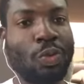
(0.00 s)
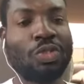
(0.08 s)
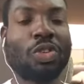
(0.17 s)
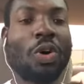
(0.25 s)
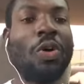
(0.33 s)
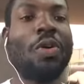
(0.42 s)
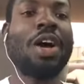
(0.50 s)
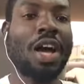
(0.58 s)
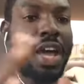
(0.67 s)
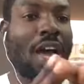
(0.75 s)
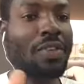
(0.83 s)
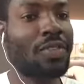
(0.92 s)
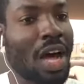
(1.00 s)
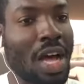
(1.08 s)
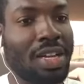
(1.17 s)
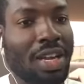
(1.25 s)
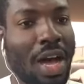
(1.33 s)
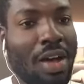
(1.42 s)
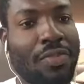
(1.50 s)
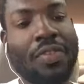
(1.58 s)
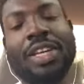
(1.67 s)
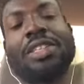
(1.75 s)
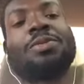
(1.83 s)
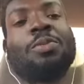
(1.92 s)
So I have gotten off
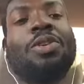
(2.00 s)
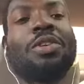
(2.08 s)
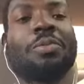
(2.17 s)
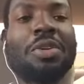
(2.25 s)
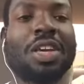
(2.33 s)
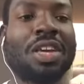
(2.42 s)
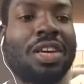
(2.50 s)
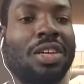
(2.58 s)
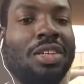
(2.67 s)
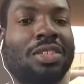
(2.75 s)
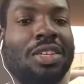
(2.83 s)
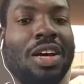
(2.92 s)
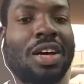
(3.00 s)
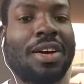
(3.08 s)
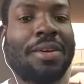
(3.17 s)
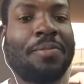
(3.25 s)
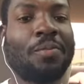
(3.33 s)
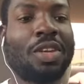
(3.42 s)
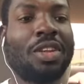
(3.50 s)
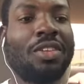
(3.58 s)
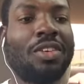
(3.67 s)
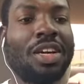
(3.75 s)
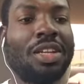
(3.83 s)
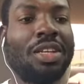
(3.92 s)
Facebook because,
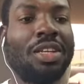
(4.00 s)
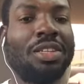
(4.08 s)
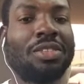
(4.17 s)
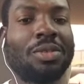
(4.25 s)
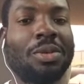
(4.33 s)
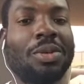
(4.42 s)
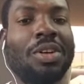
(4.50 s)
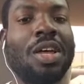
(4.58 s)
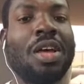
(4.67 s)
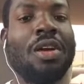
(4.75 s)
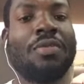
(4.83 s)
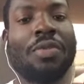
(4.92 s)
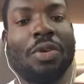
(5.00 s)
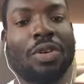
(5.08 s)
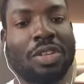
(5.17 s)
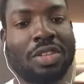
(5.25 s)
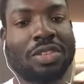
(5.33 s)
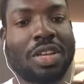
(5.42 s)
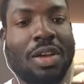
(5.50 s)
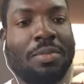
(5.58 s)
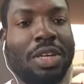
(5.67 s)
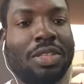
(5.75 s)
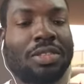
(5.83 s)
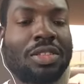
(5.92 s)
I need to focus on
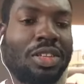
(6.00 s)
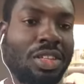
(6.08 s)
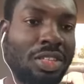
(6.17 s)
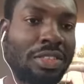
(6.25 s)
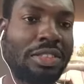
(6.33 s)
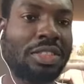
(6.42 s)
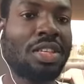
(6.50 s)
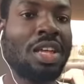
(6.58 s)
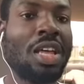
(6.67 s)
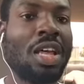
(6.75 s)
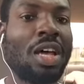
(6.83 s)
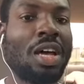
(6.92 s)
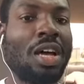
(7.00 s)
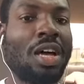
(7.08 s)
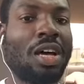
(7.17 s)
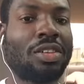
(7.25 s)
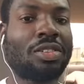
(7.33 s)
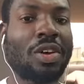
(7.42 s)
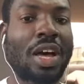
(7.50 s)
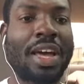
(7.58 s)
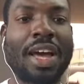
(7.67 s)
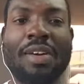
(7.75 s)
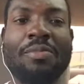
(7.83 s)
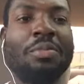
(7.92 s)
my studies. So I
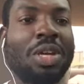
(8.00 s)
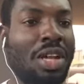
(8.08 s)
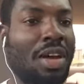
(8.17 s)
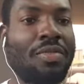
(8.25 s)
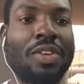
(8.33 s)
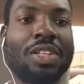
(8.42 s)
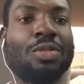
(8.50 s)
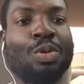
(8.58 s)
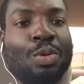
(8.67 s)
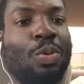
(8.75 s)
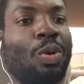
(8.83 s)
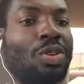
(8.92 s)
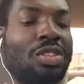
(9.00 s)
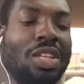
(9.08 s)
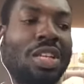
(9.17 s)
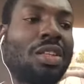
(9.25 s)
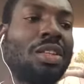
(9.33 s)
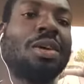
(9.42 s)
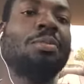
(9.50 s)
haven't been on Facebook posting anything.